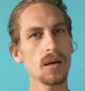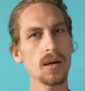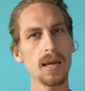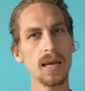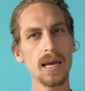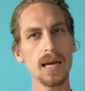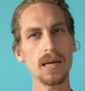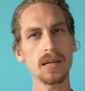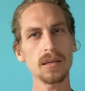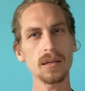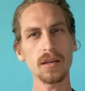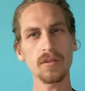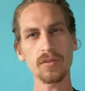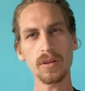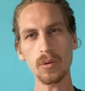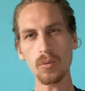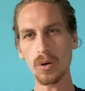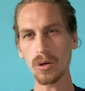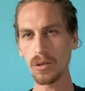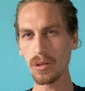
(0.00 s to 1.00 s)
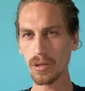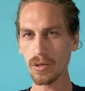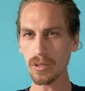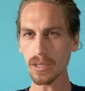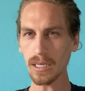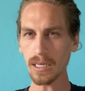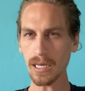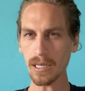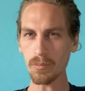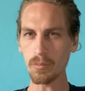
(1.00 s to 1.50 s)
and if they were
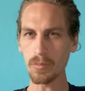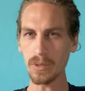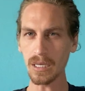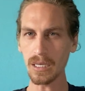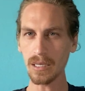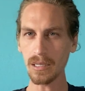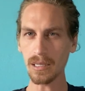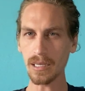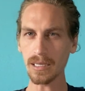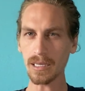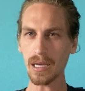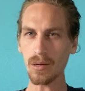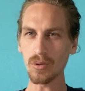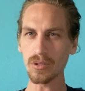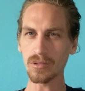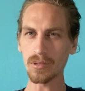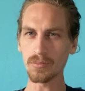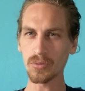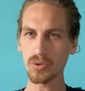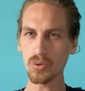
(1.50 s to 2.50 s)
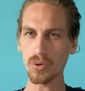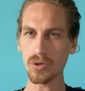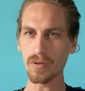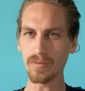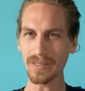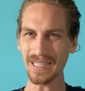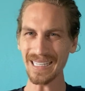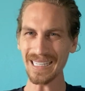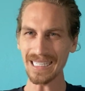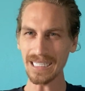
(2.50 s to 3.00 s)
looking at me like I was some sort
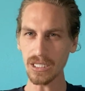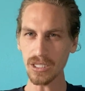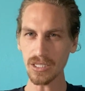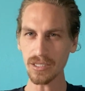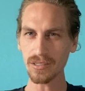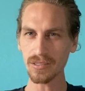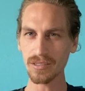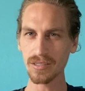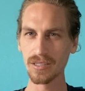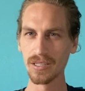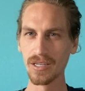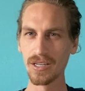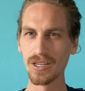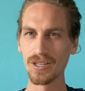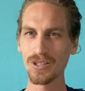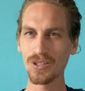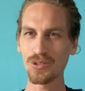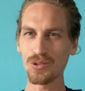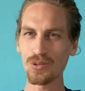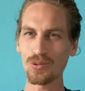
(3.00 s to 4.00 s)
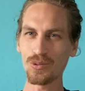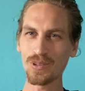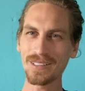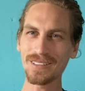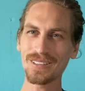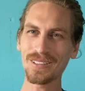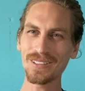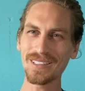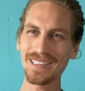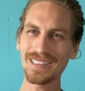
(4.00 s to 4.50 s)
of idiot who
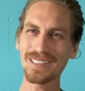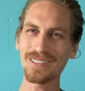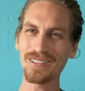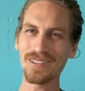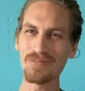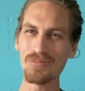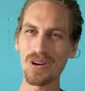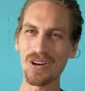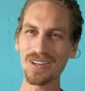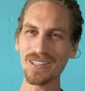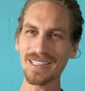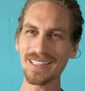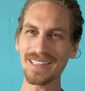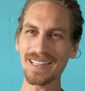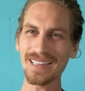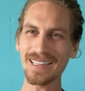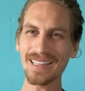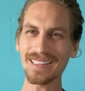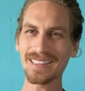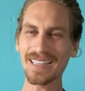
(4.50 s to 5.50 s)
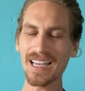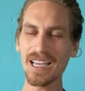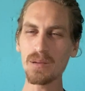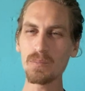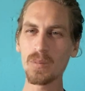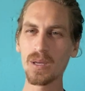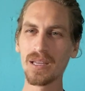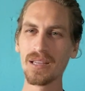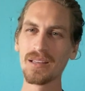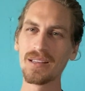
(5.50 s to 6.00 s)
went into the market at that
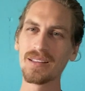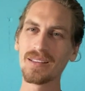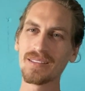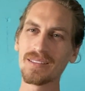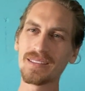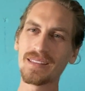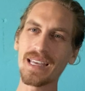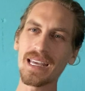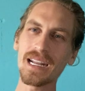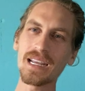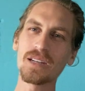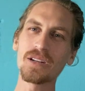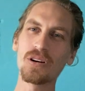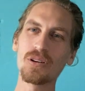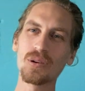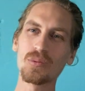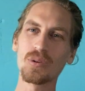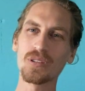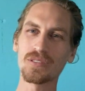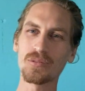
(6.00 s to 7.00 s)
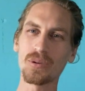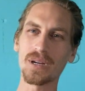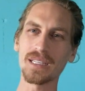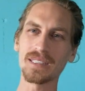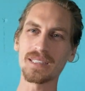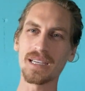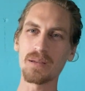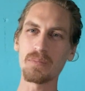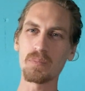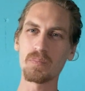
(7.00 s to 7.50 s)
time, then I know it was the right
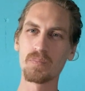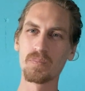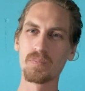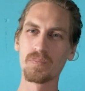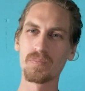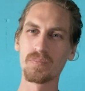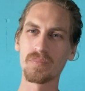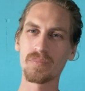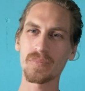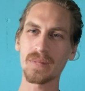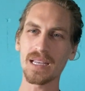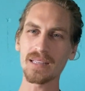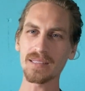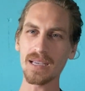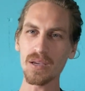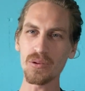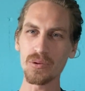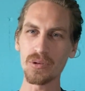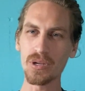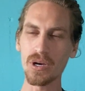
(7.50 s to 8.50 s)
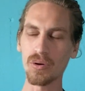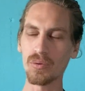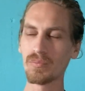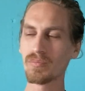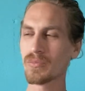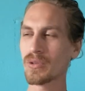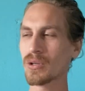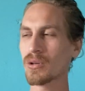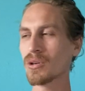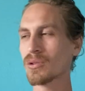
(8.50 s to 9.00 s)
time. That's how you know.
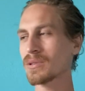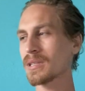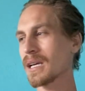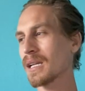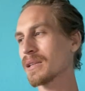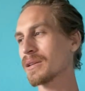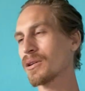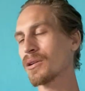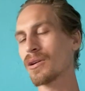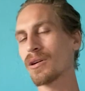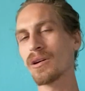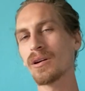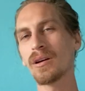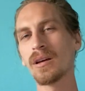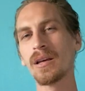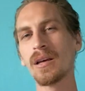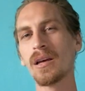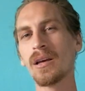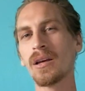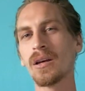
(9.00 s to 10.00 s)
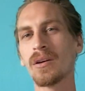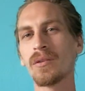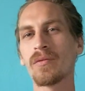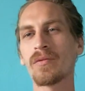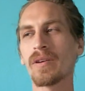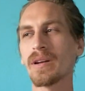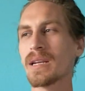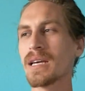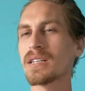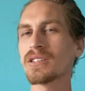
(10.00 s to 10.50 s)
You go tell your
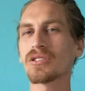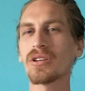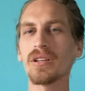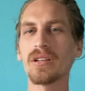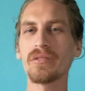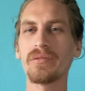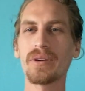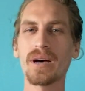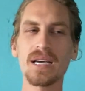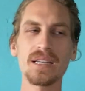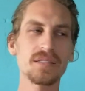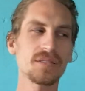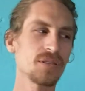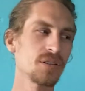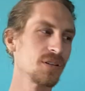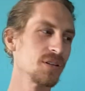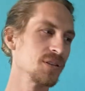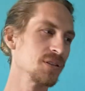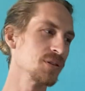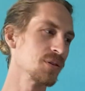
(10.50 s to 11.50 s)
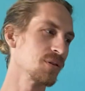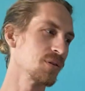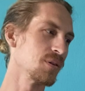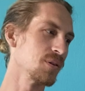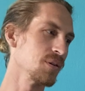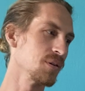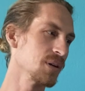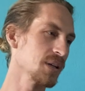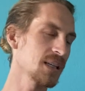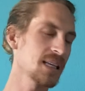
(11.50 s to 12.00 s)
financial advisor,
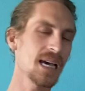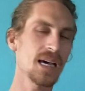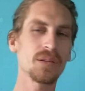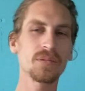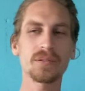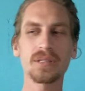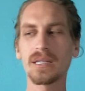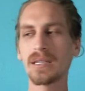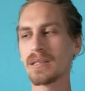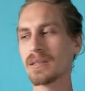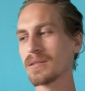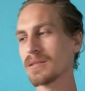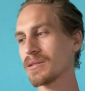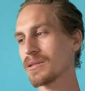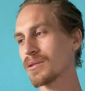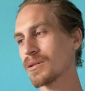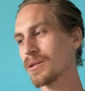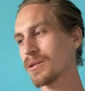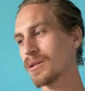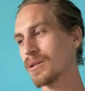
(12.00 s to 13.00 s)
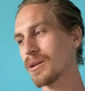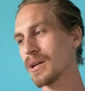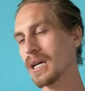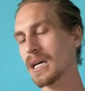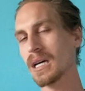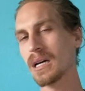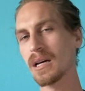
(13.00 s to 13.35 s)
your accountant, your